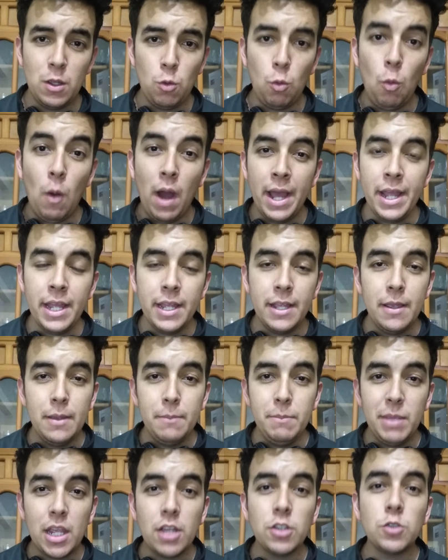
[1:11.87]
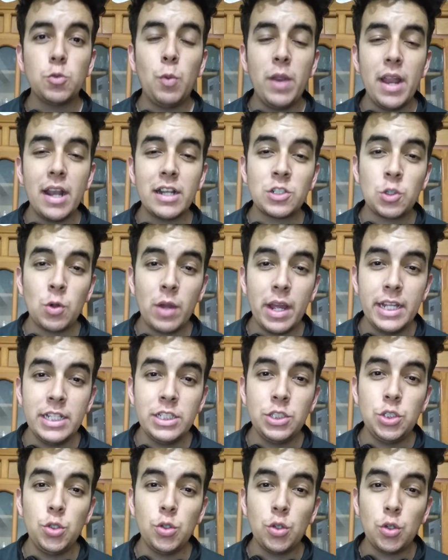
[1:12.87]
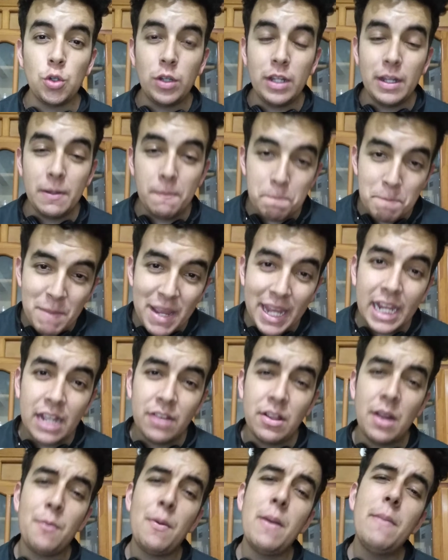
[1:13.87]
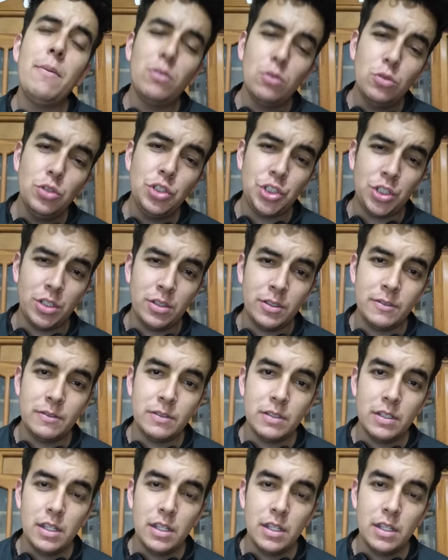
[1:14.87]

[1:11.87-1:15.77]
Why? Because we are trying to make it a revolution,